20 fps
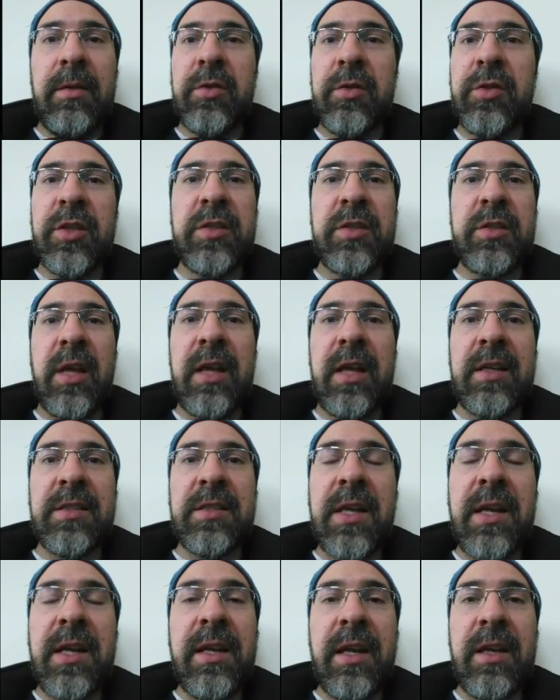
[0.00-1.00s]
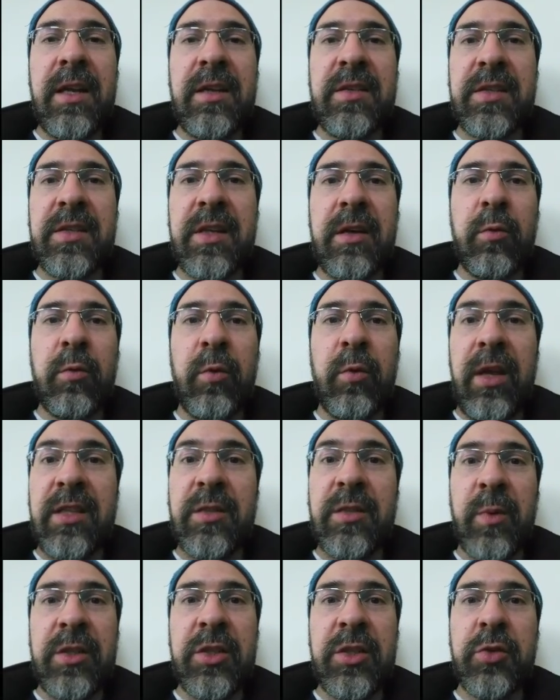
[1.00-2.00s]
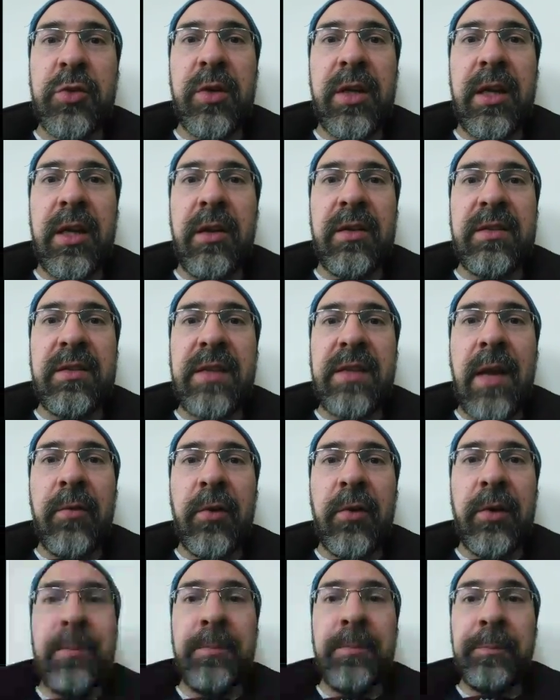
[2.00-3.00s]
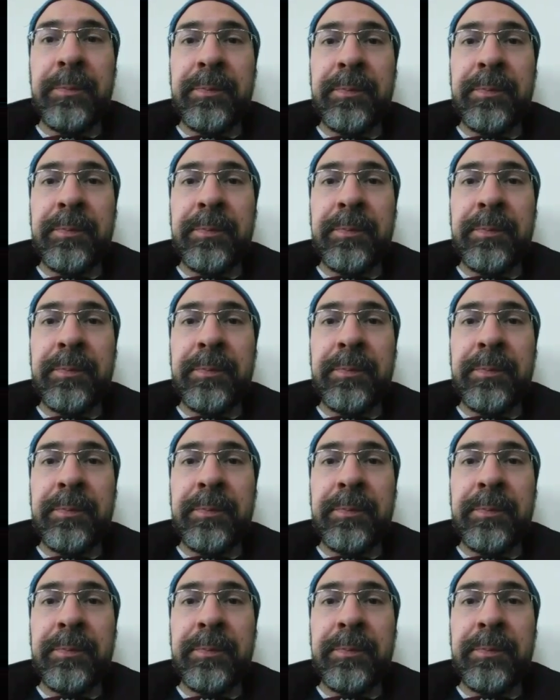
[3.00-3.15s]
just extending his win streak here in Denver.